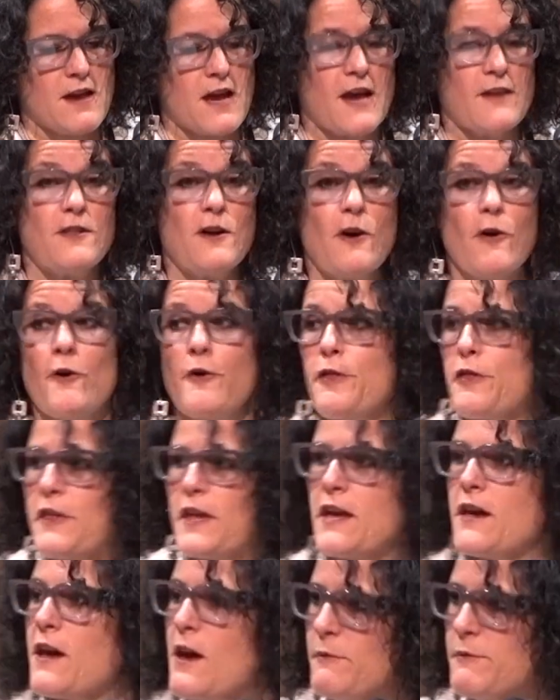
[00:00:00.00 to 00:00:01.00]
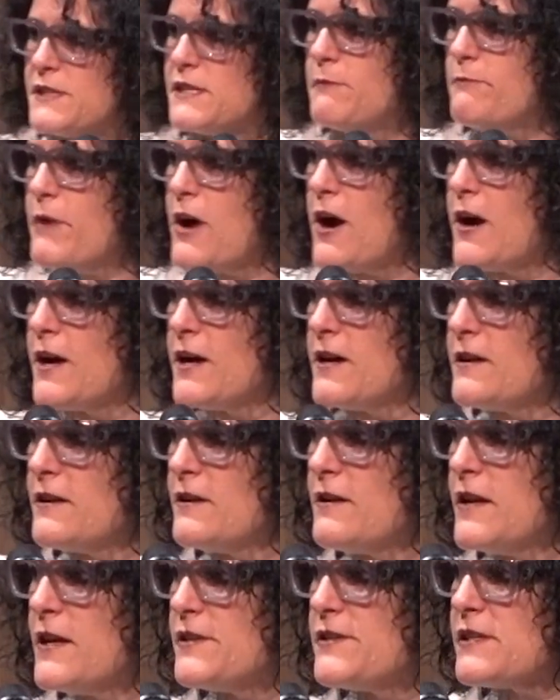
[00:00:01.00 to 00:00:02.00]
and the whole thing comes apart.
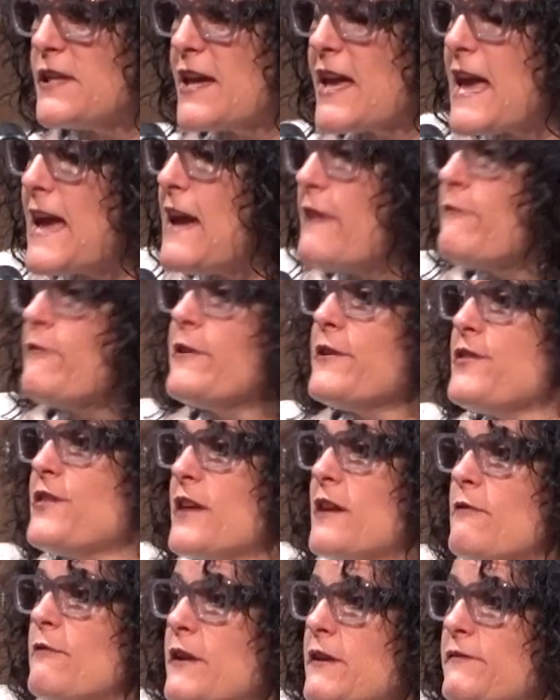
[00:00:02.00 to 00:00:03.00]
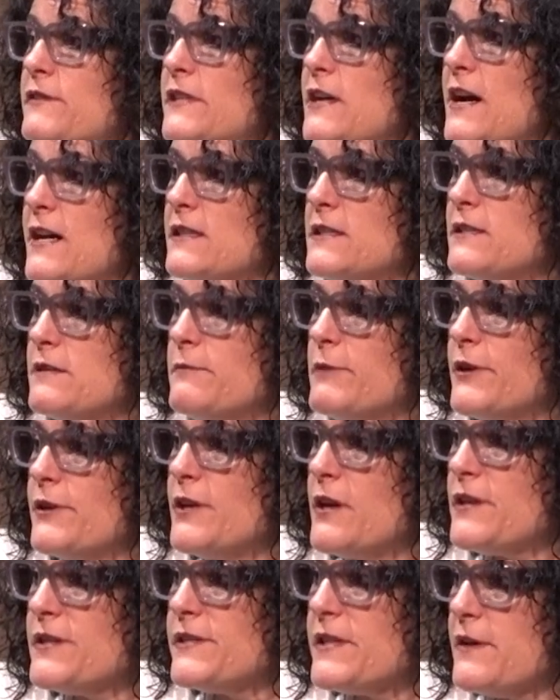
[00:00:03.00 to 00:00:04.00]
It's like everything we've done to build
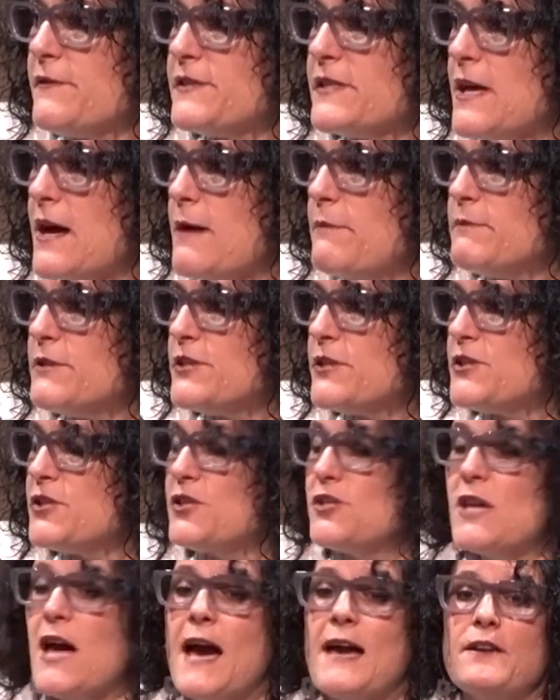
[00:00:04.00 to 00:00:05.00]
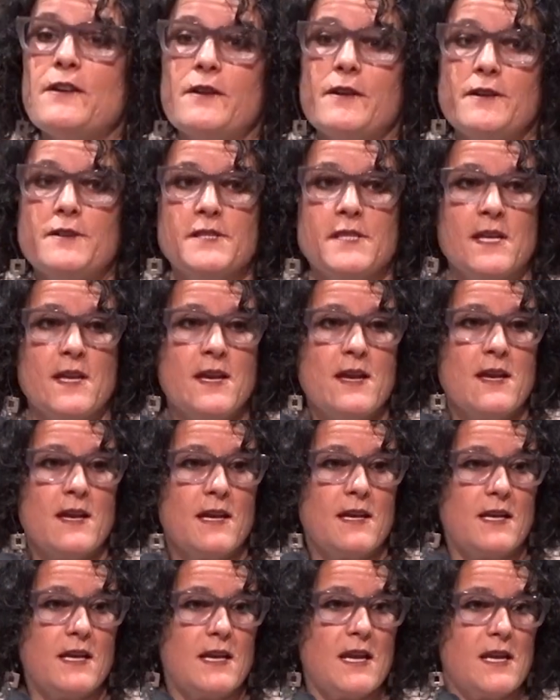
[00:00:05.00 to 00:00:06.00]
ourselves up just shatters
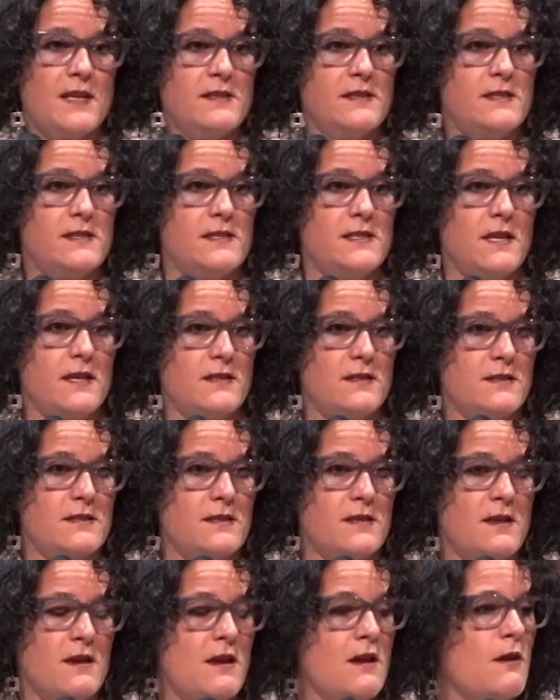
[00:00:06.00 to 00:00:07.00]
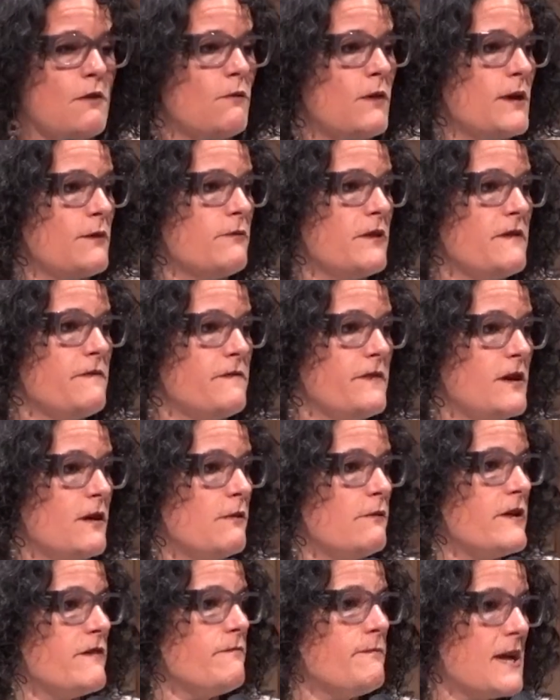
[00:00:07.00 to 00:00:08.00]
in an instant when we
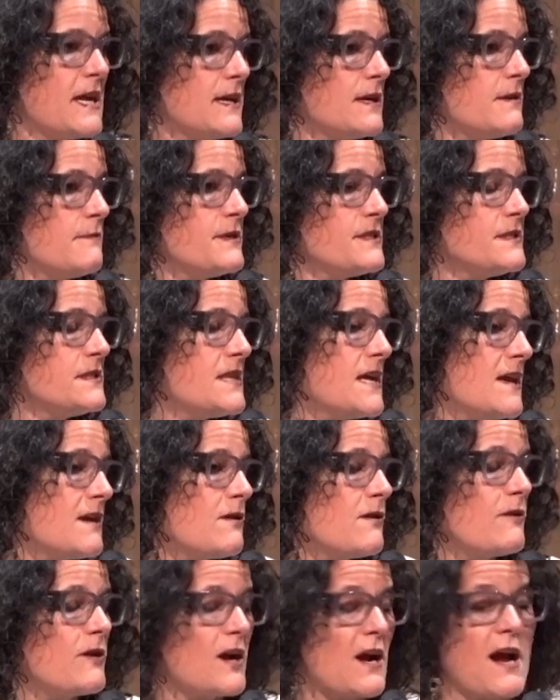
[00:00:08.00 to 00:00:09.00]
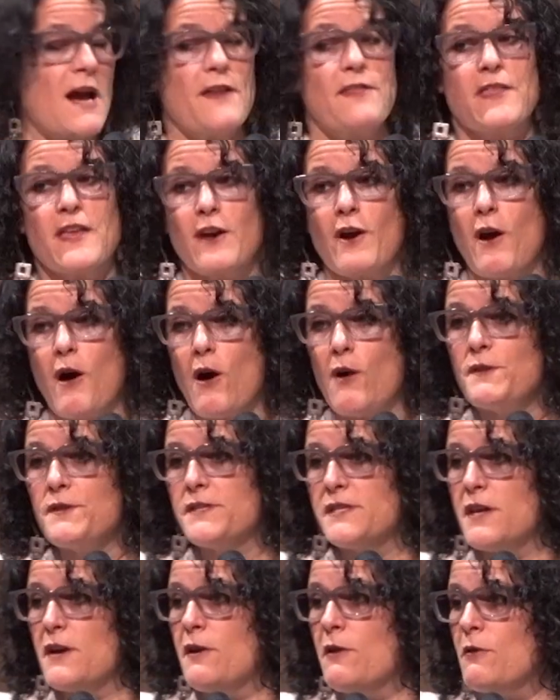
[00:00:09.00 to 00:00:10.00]
feel we've made a mistake, or I think
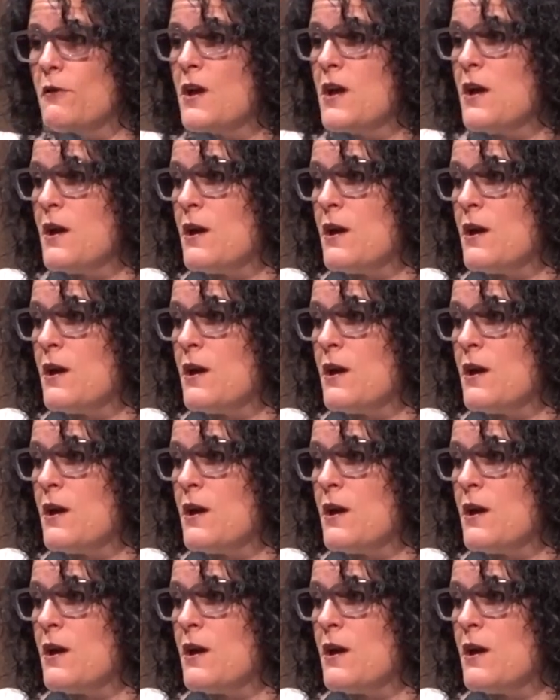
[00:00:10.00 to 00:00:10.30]
also